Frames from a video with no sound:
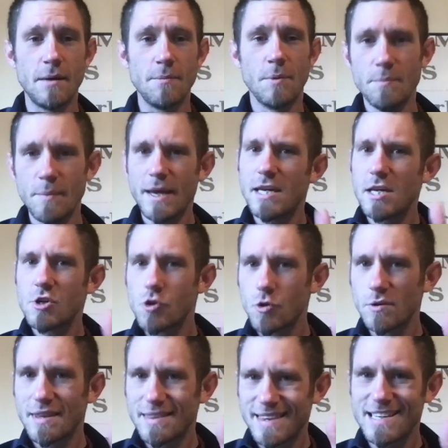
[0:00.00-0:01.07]
But making
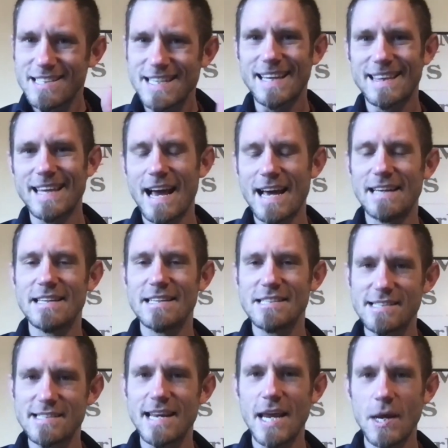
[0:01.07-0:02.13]
sure that things like that
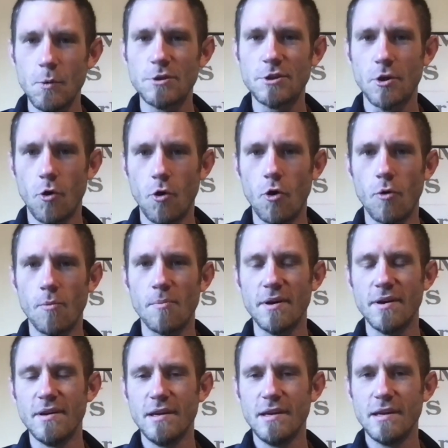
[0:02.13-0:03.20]
stay with the
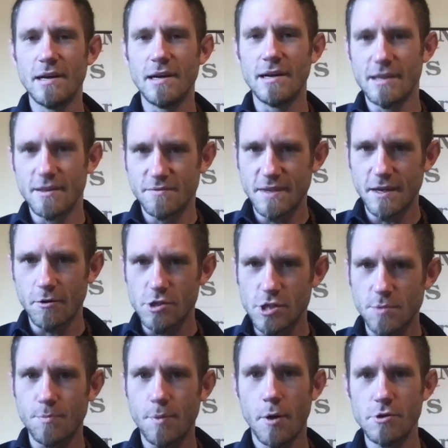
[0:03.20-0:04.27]
home if they're
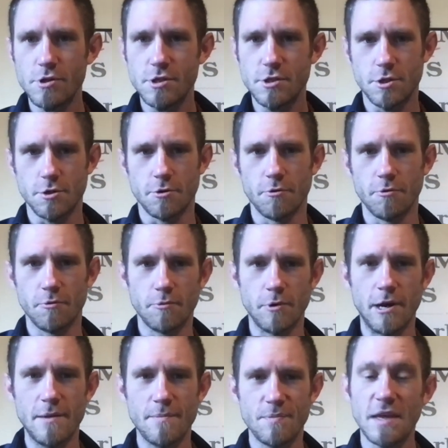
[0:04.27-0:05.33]
supposed to,
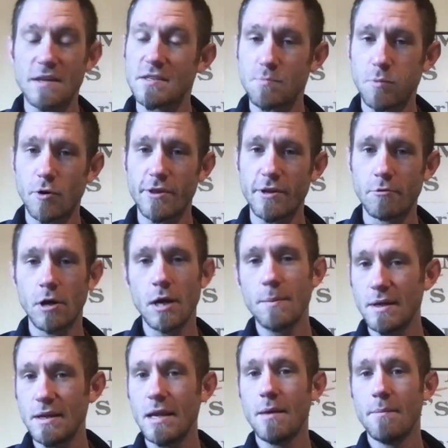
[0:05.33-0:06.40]
right? That's part of the
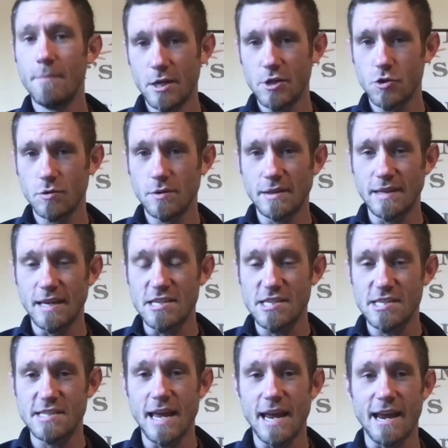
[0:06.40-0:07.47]
agreement. Make sure that they
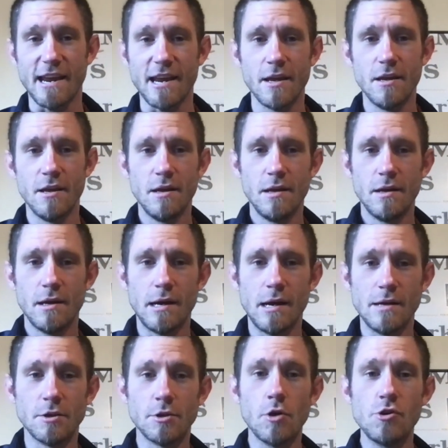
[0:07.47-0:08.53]
stay.
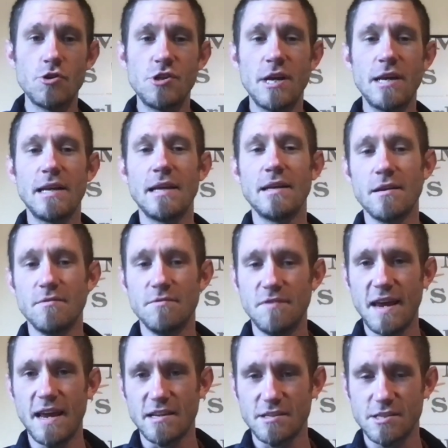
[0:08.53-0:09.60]
Negotiate in
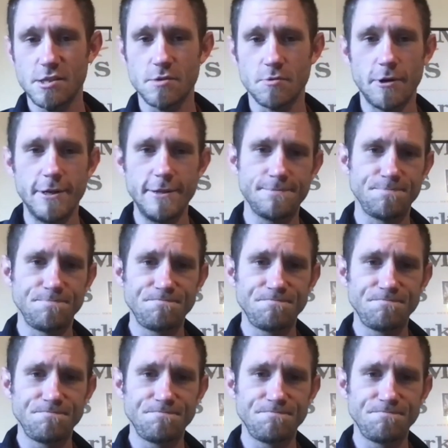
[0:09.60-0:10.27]
advance, right?